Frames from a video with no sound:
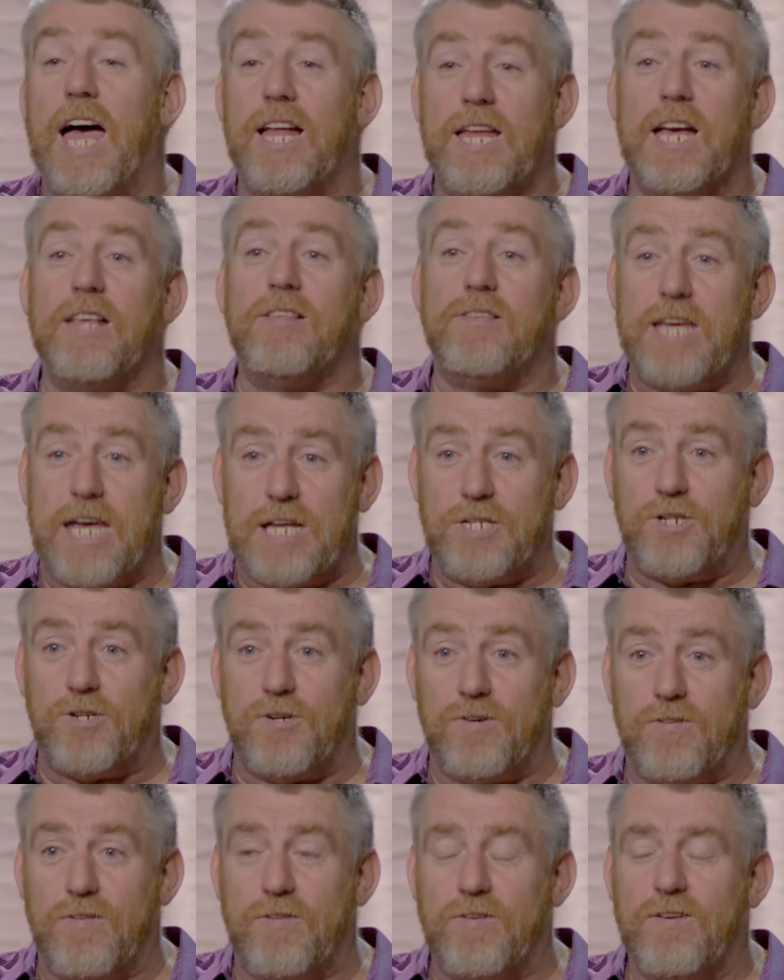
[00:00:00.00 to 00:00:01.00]
and has
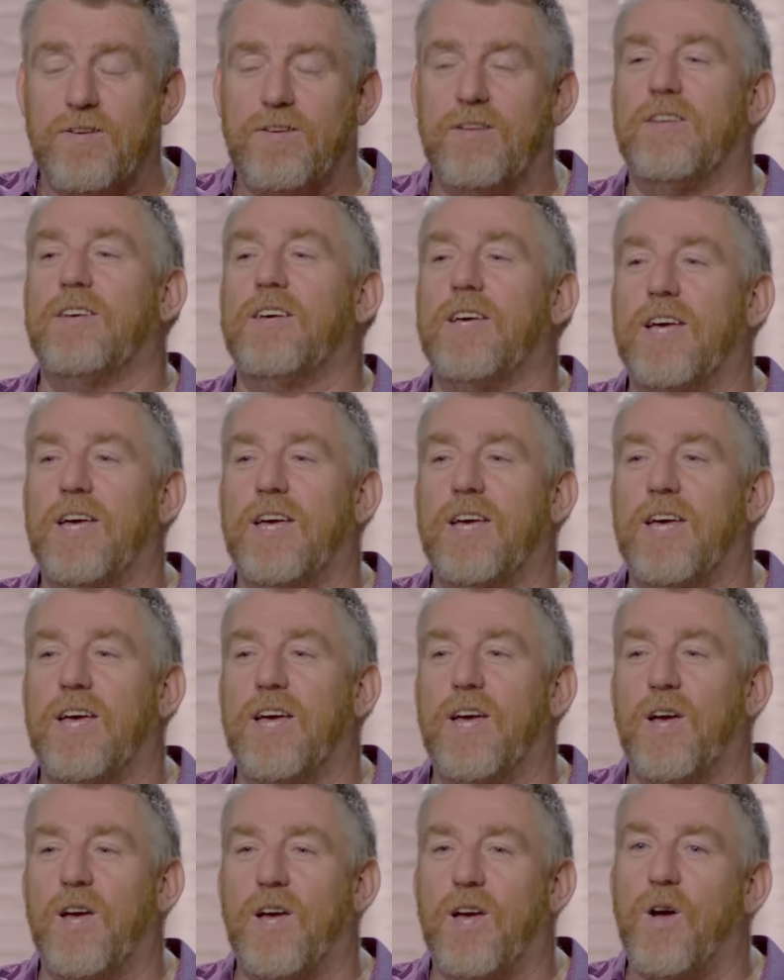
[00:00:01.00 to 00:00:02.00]
dentures,
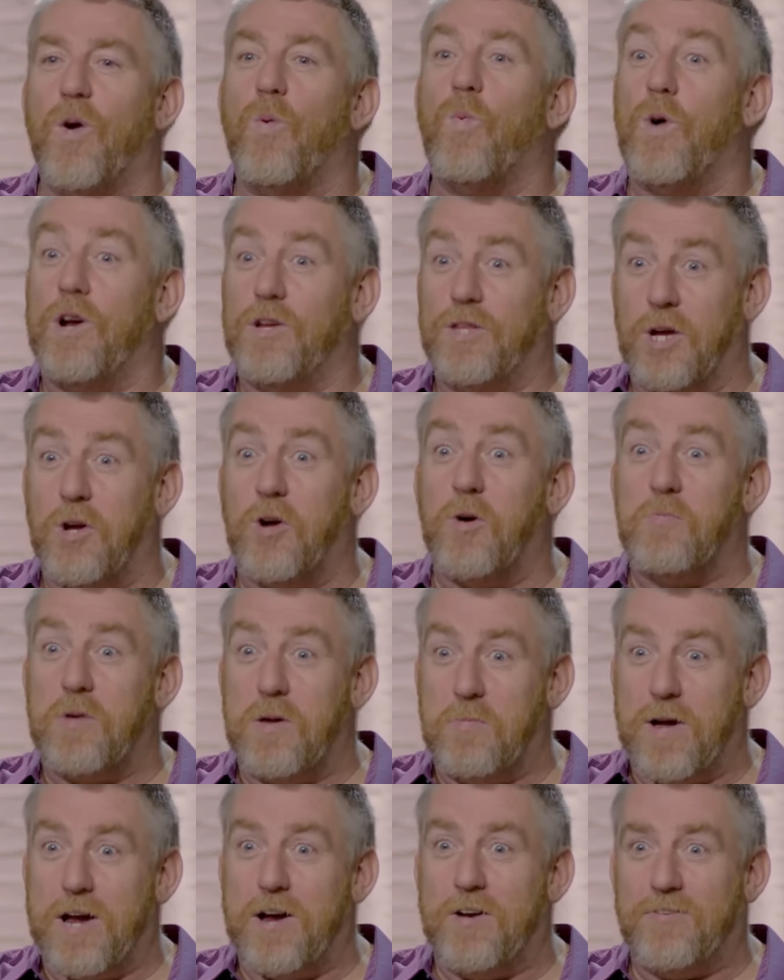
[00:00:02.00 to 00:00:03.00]
we're the
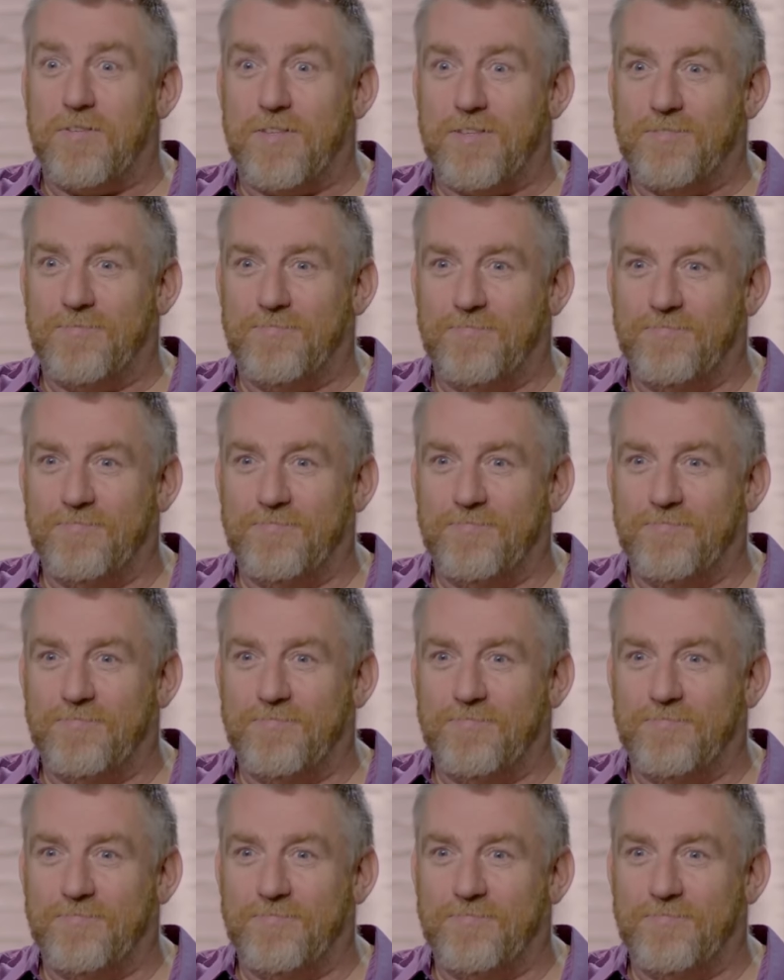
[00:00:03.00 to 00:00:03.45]
gummy bears.